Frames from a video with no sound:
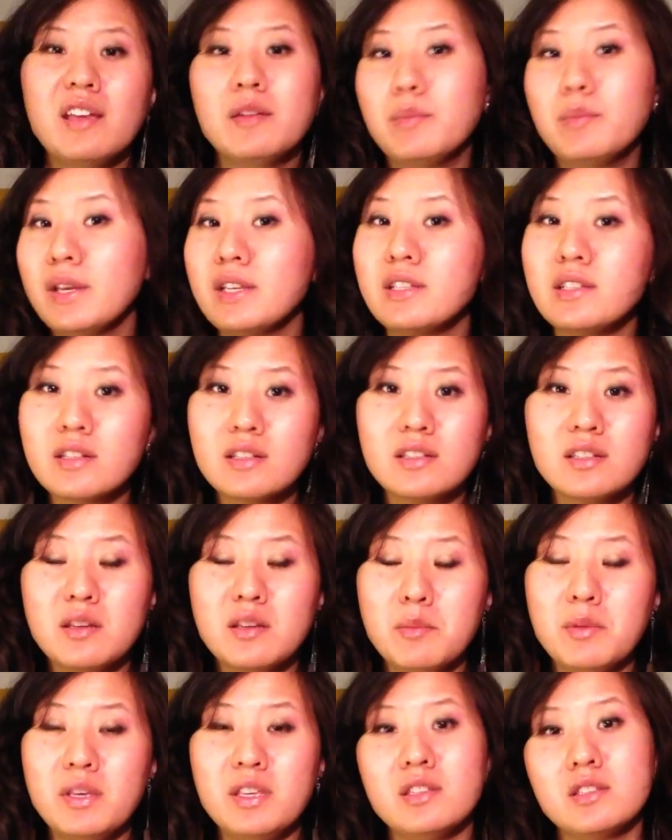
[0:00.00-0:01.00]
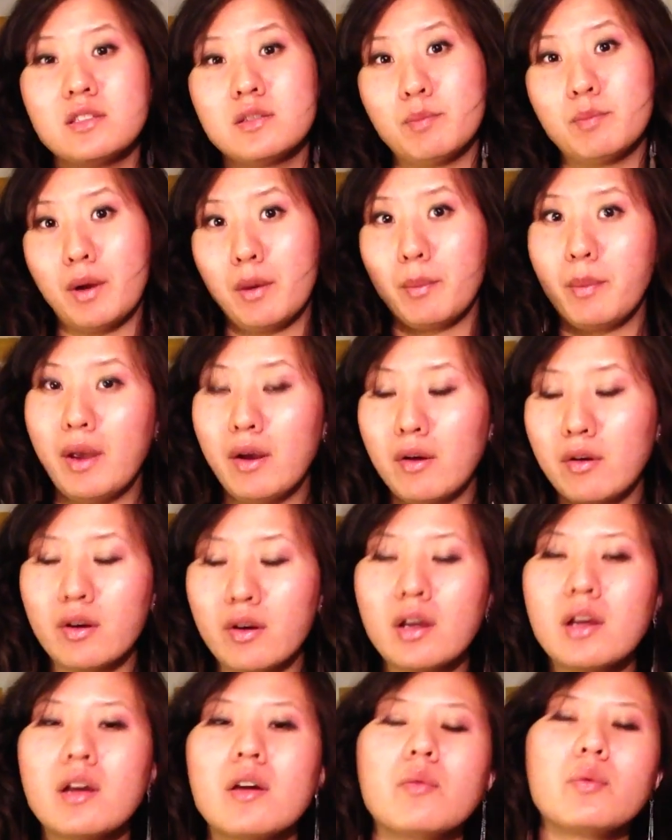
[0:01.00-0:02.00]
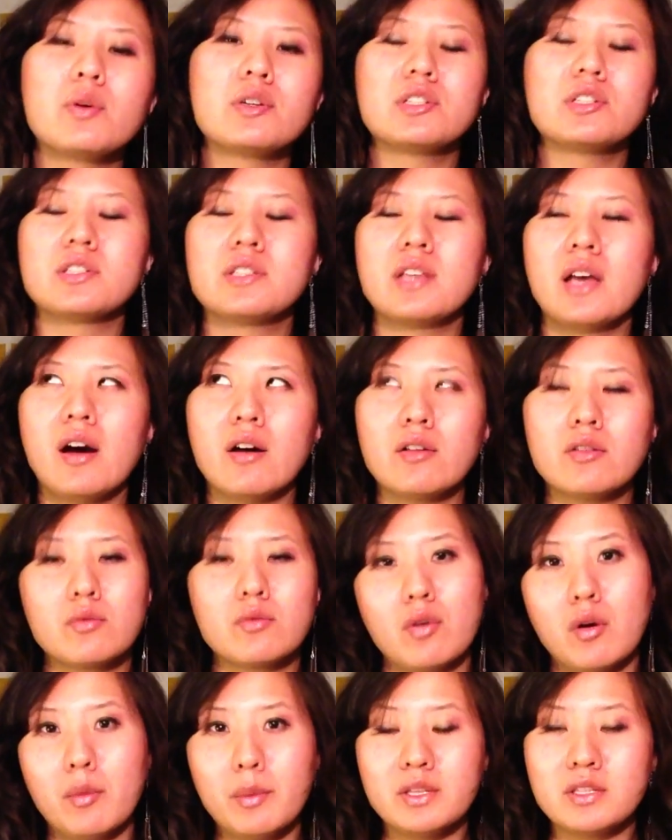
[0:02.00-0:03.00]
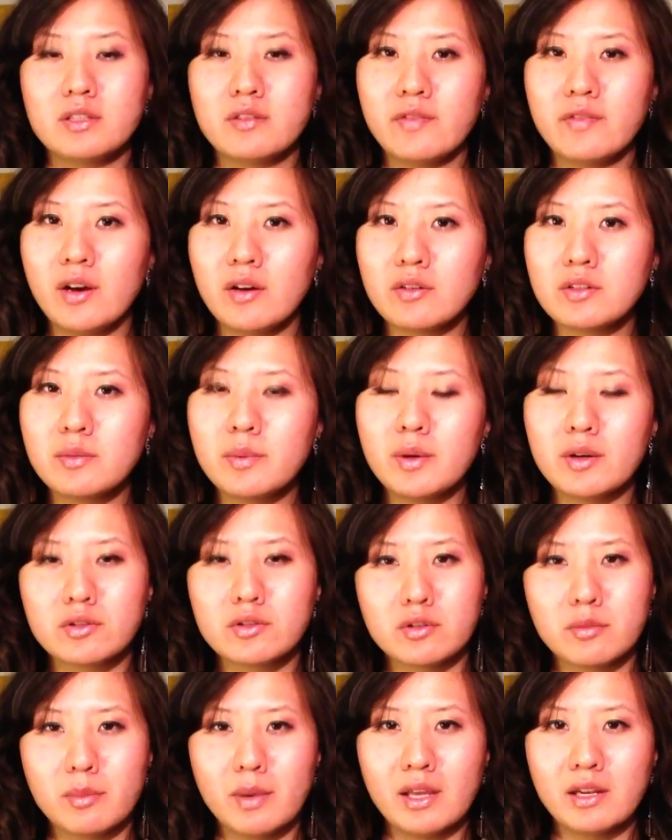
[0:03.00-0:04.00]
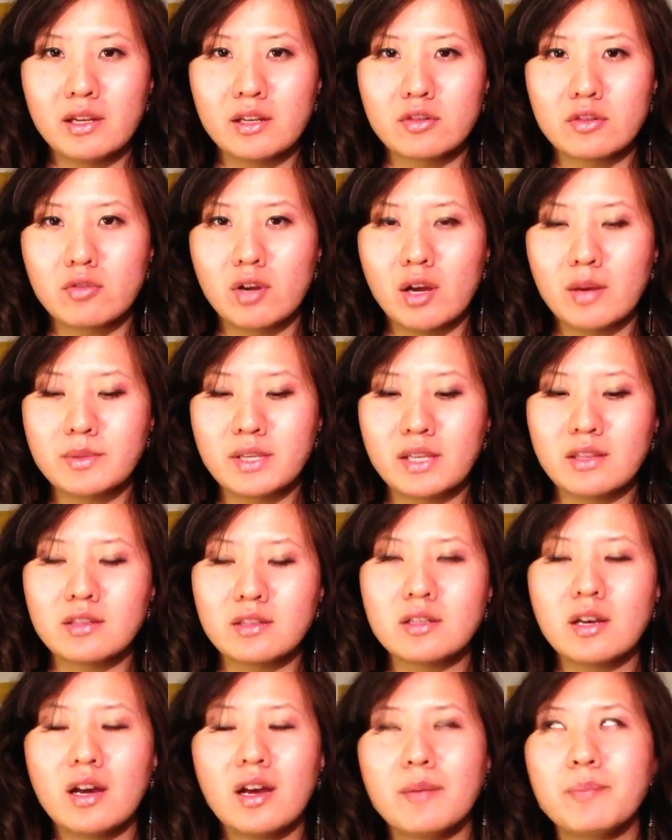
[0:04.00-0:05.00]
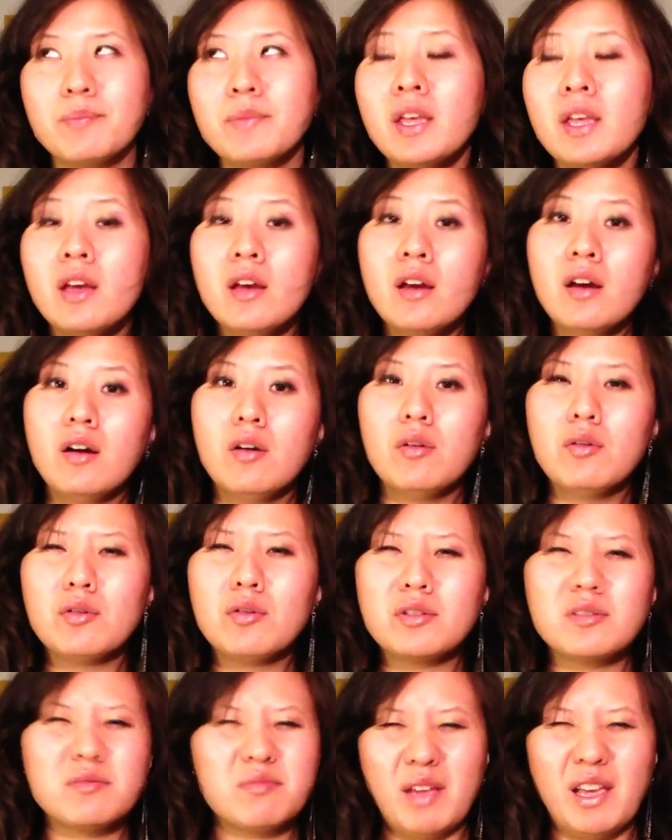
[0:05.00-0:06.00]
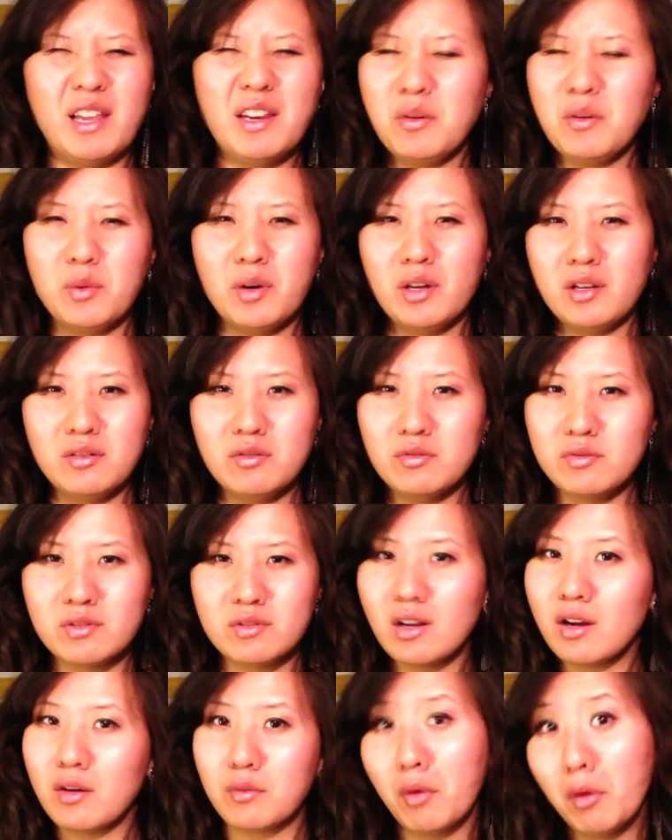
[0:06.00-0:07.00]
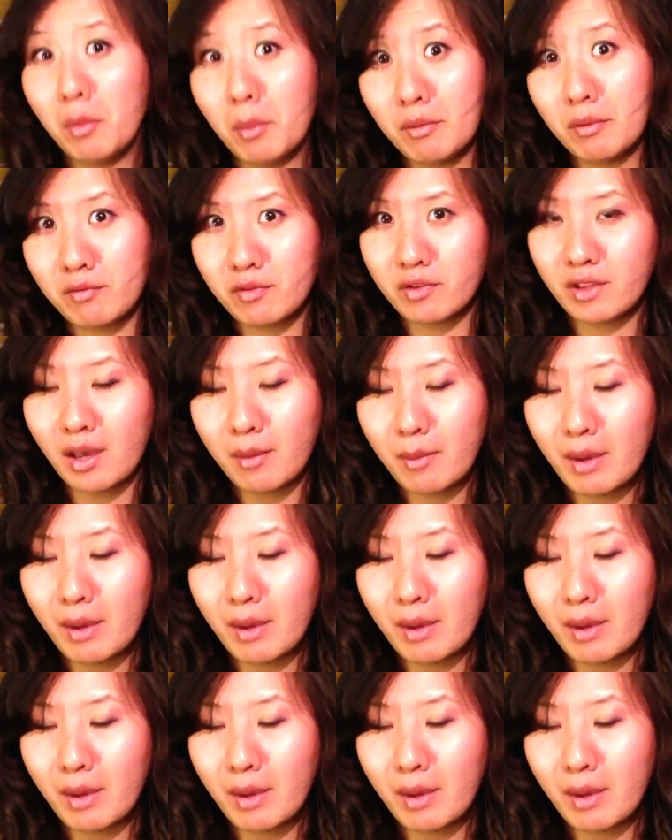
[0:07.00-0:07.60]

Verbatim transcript: It basically means barbaric, which is how the Romans felt about Germanic tribes at the time or anyone who's not Roman for that